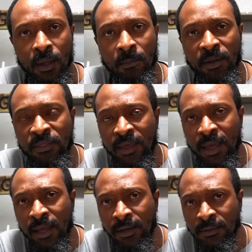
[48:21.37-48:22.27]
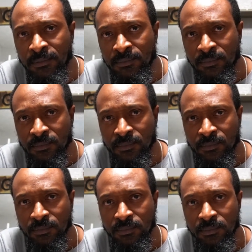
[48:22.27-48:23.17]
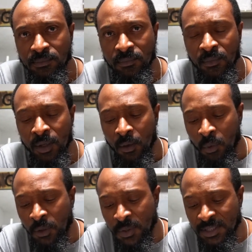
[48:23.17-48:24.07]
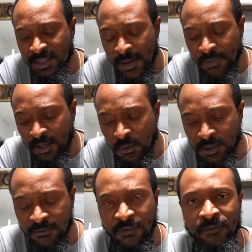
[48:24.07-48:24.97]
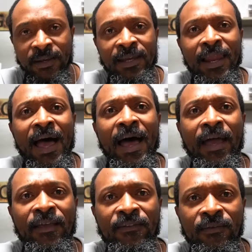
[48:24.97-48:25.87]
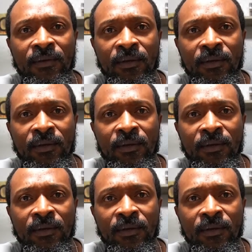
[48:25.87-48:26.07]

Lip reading: But then, when you accept the Luciferian lies,